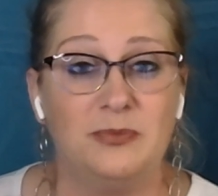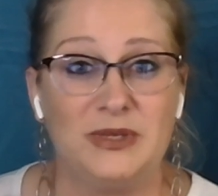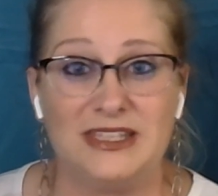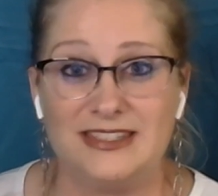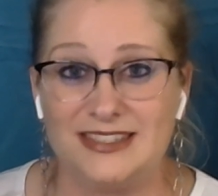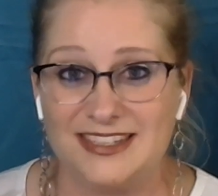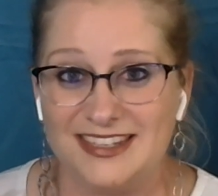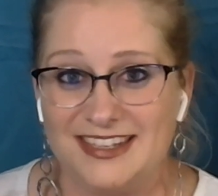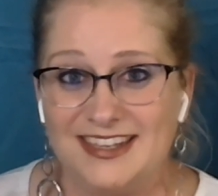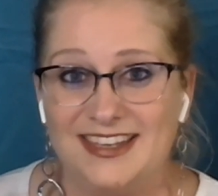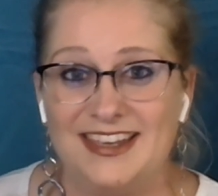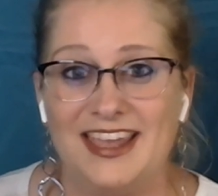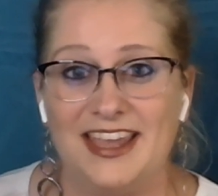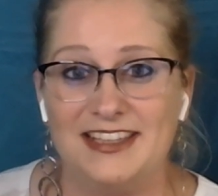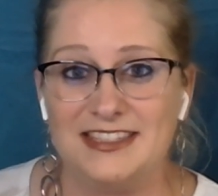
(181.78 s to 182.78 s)

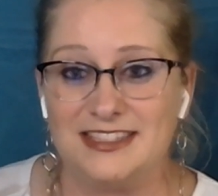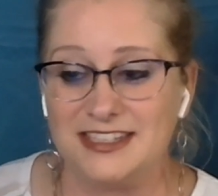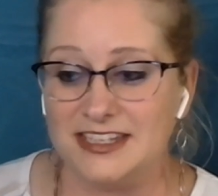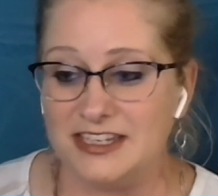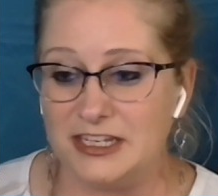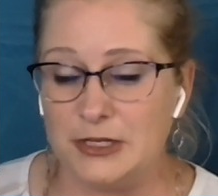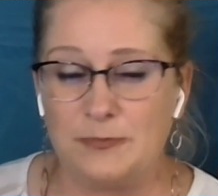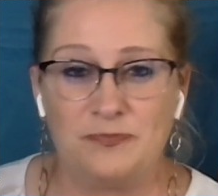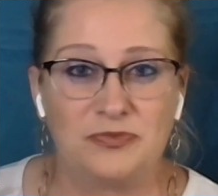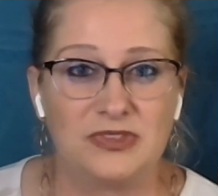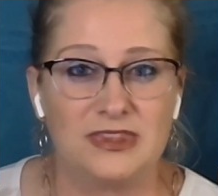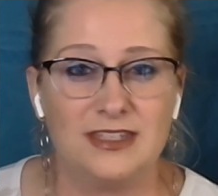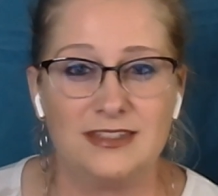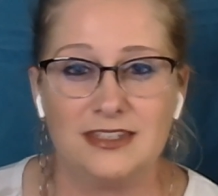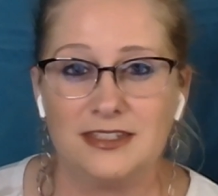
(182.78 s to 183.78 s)
BCE and CE.
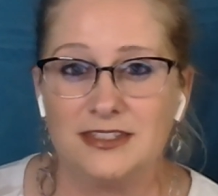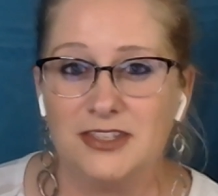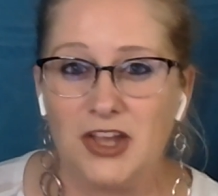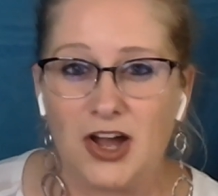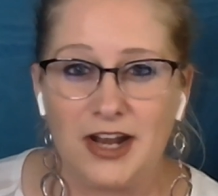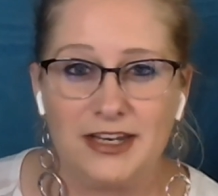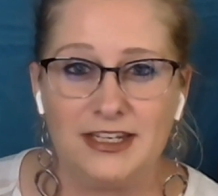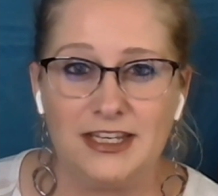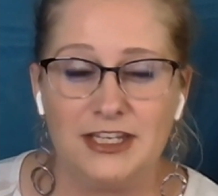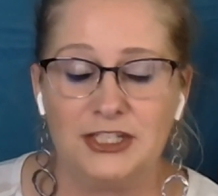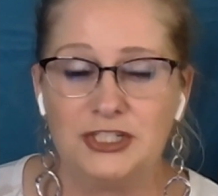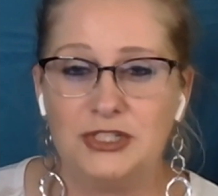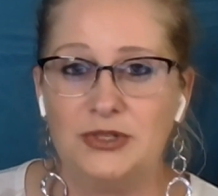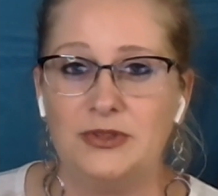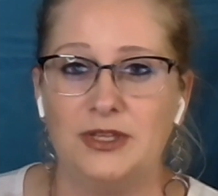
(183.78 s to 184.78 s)
This is not an
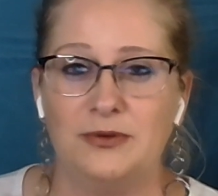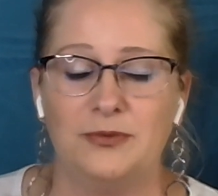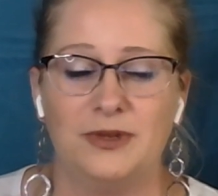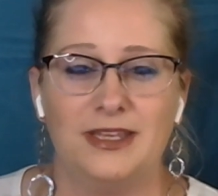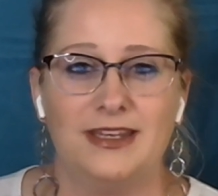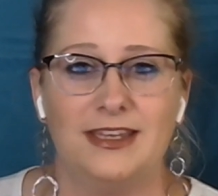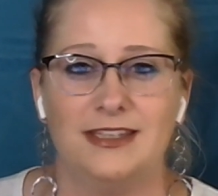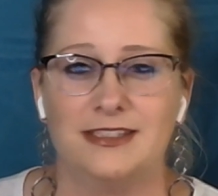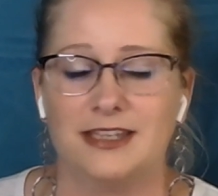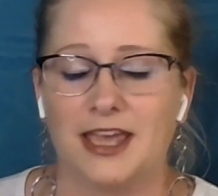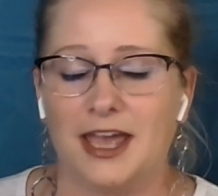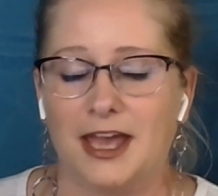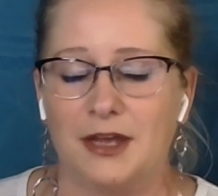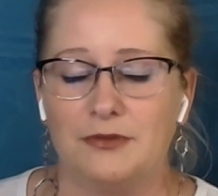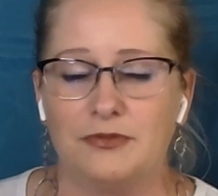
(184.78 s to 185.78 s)
issue that we need to
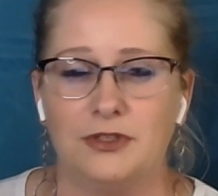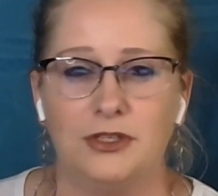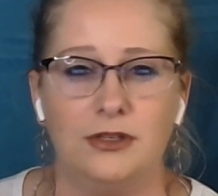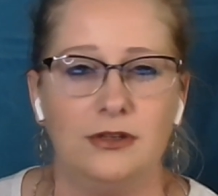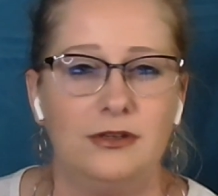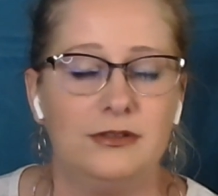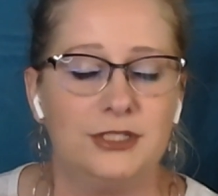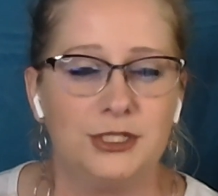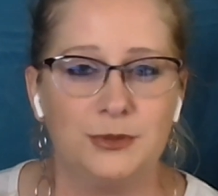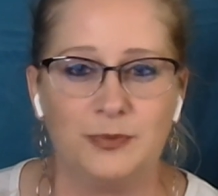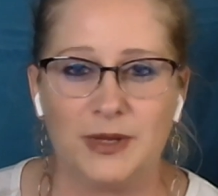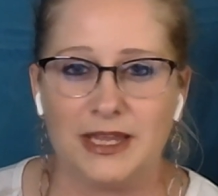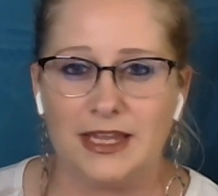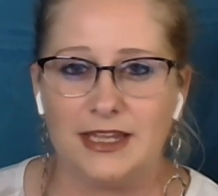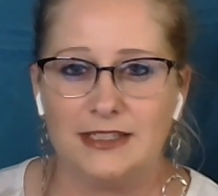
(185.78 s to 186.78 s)
have huge
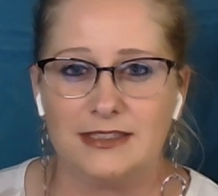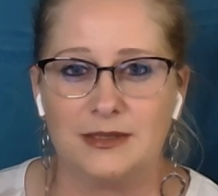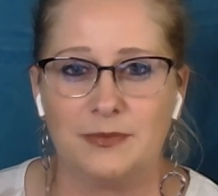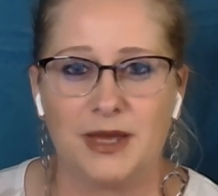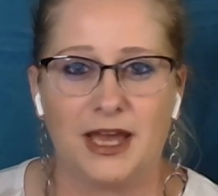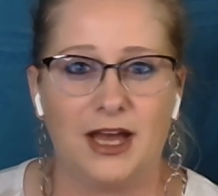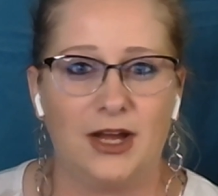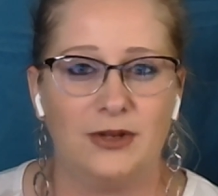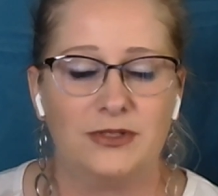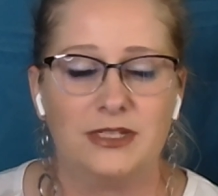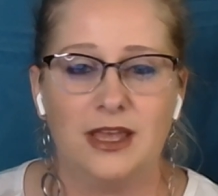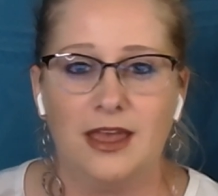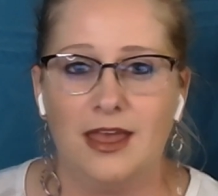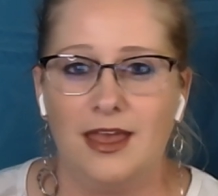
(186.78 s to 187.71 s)
debates about